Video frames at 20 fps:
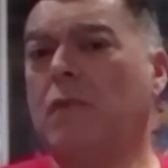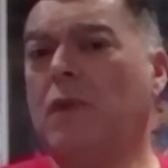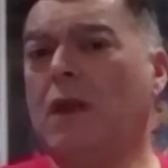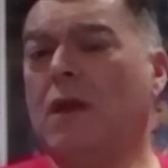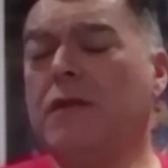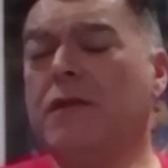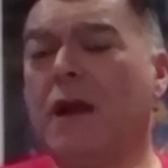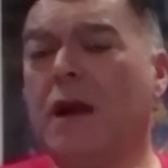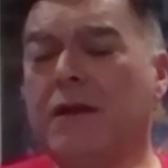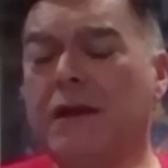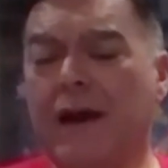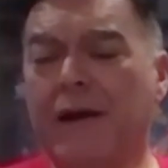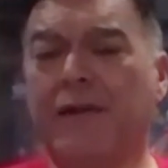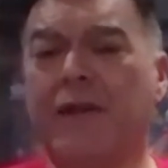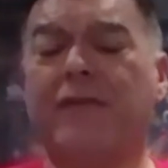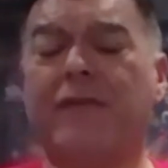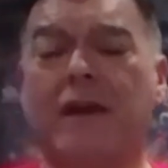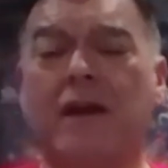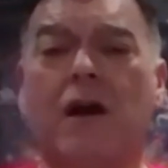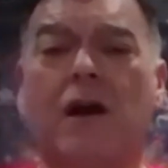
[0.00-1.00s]
The only
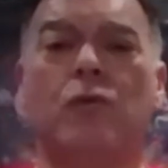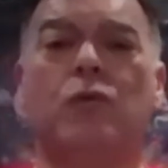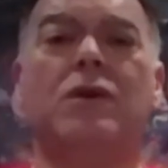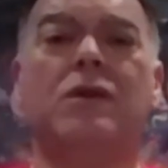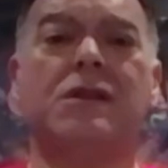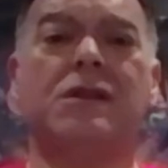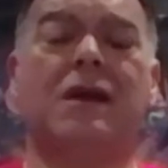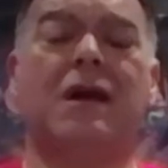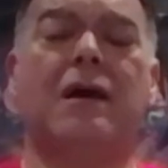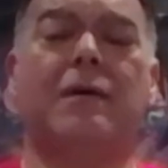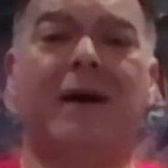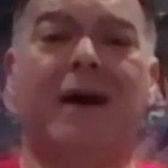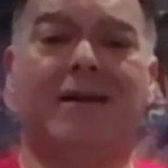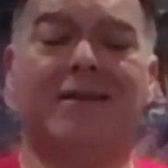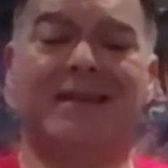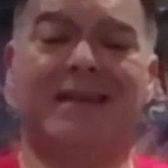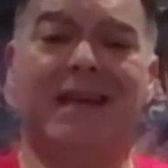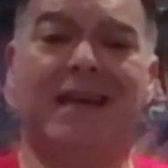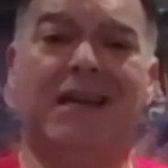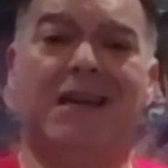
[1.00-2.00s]
other thing I would say
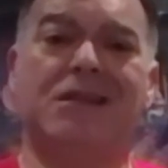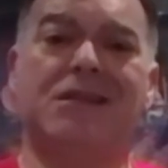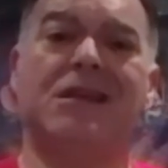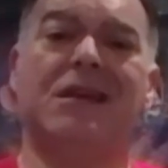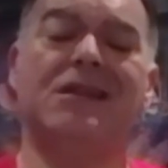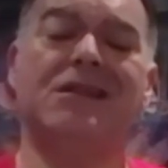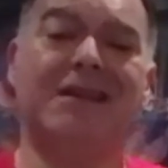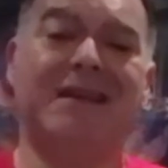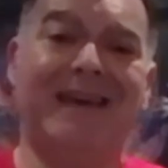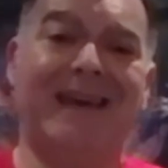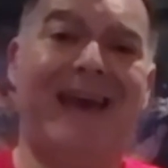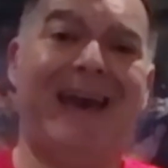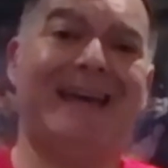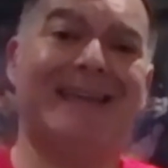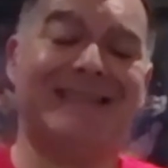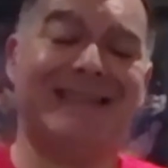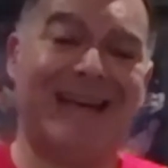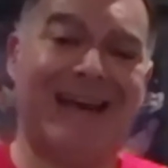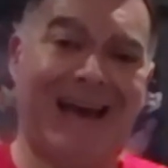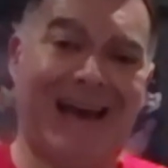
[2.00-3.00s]
about tickets is
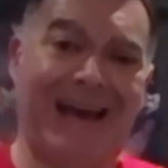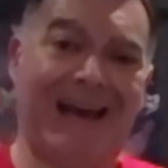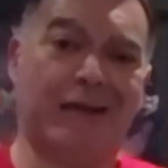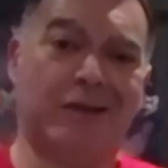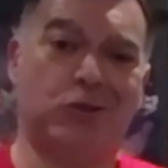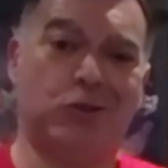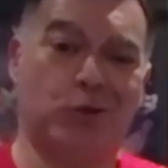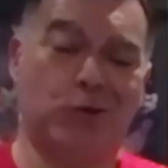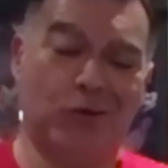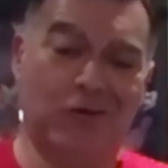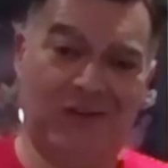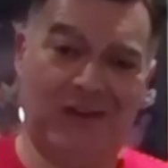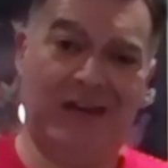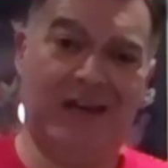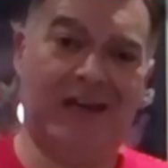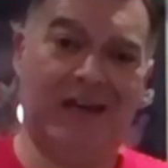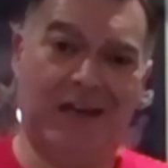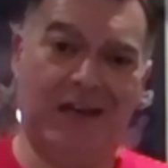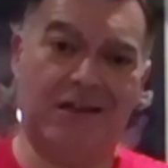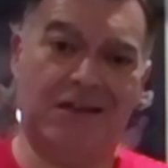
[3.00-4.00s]
get actual
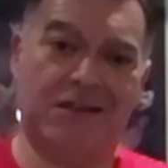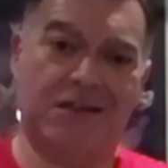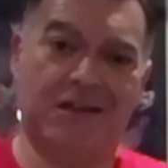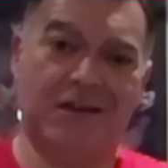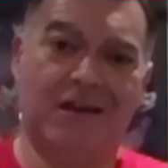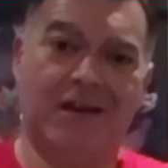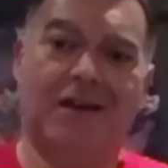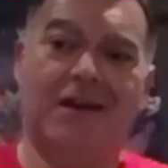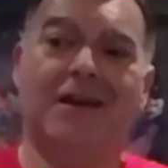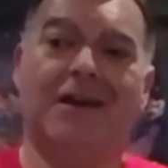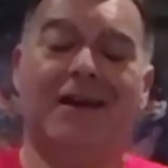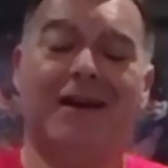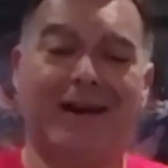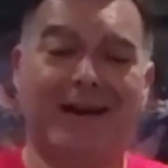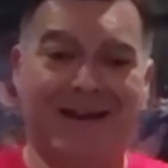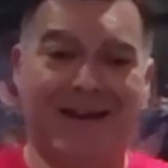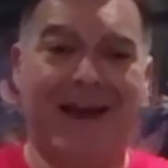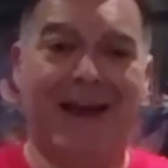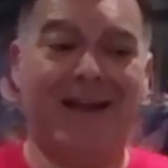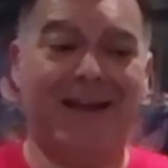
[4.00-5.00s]
tickets.
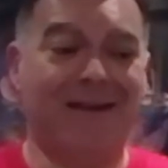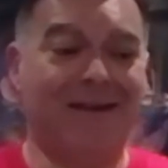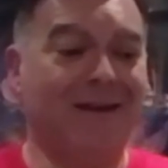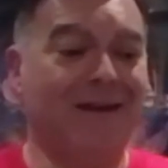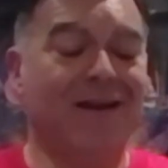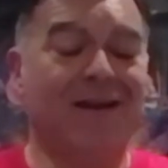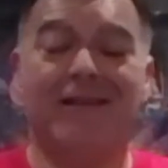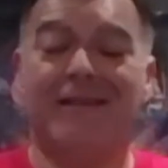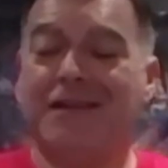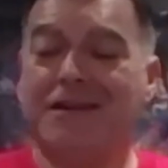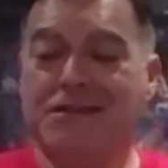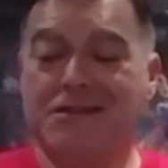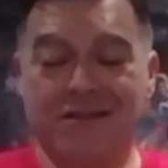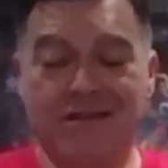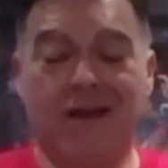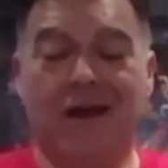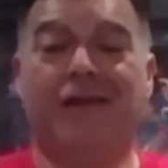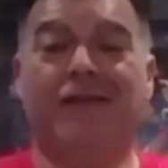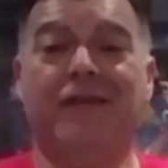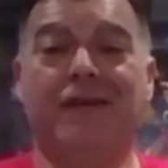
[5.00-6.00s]
Again, there's
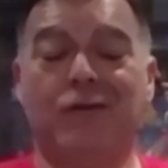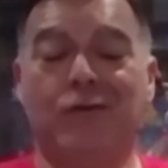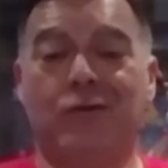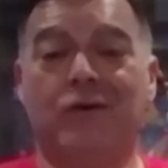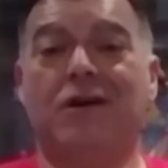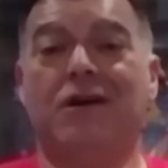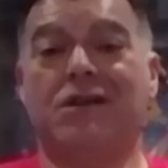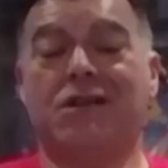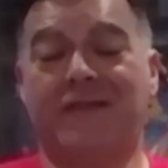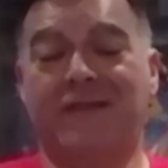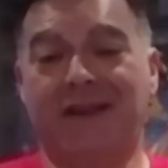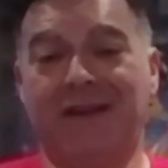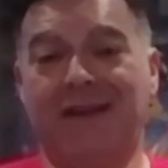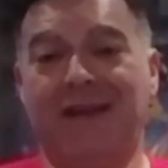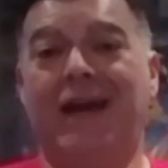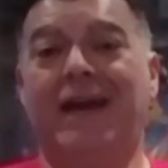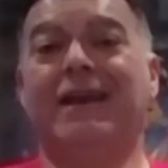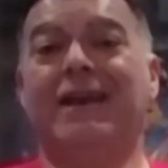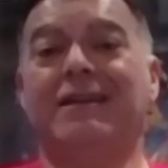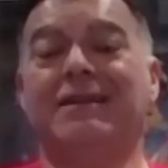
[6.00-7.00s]
nothing worse than
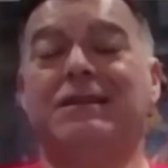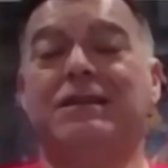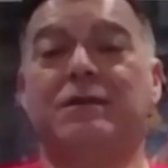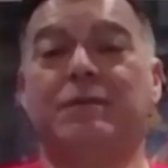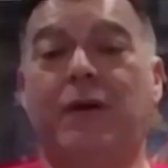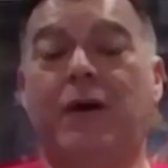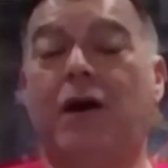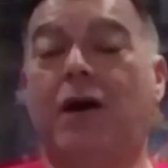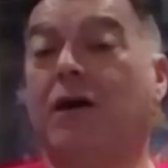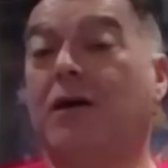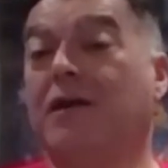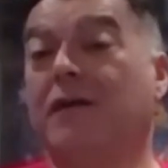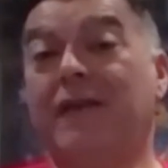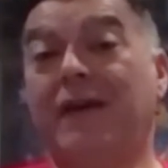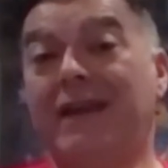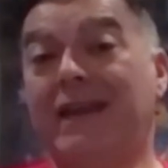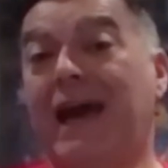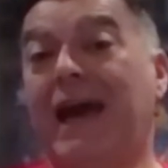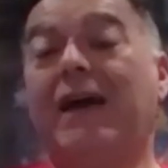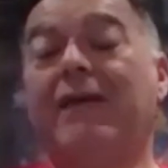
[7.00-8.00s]
getting to the park and
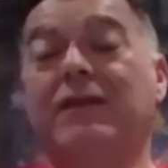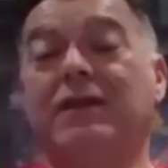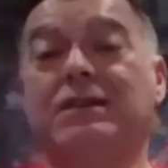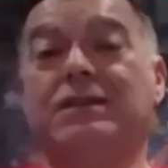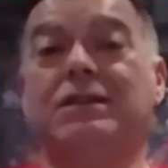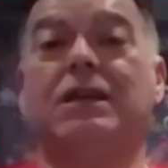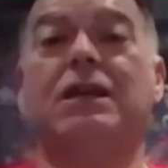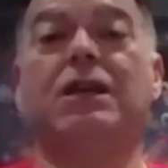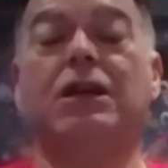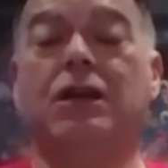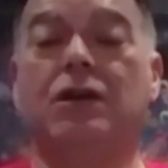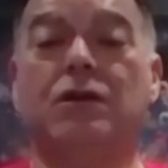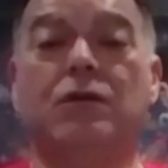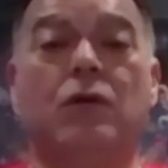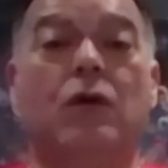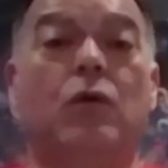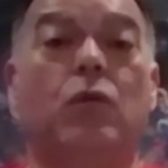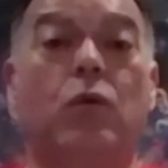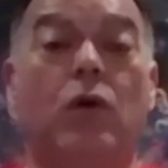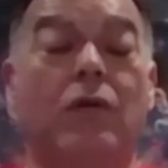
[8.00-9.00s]
then having to
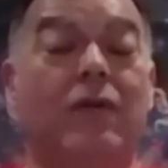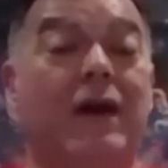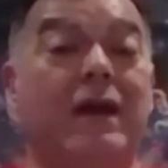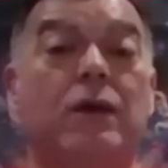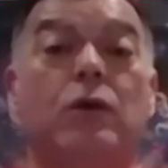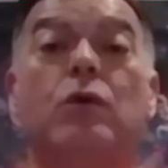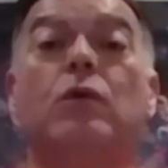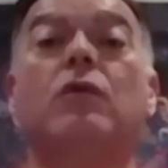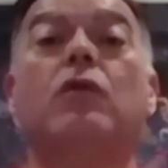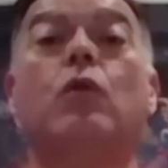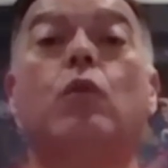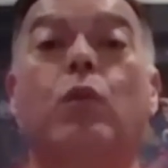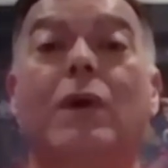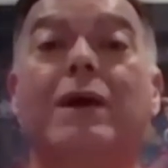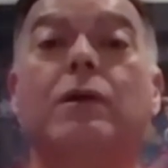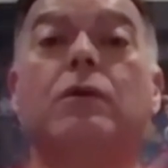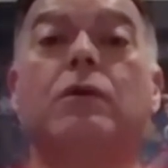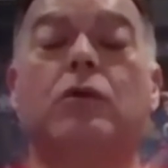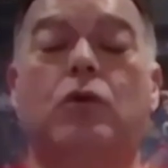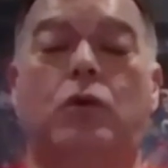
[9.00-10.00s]
queue at what they call the
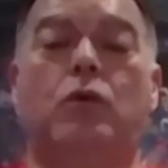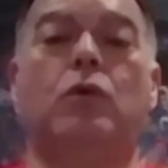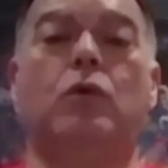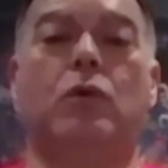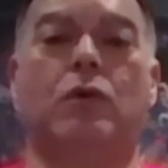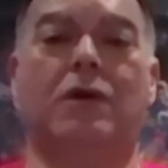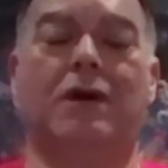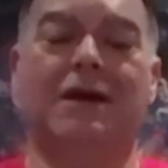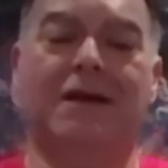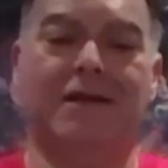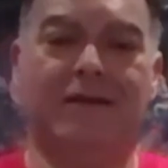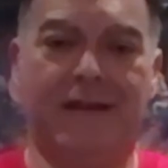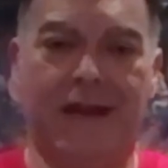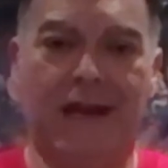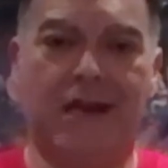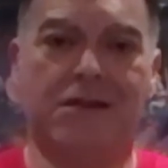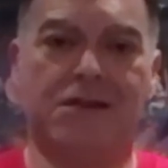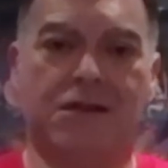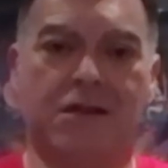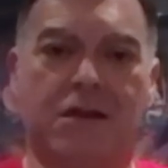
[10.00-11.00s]
will call
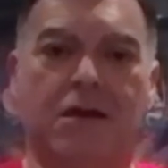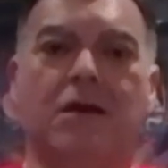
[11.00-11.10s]
desk,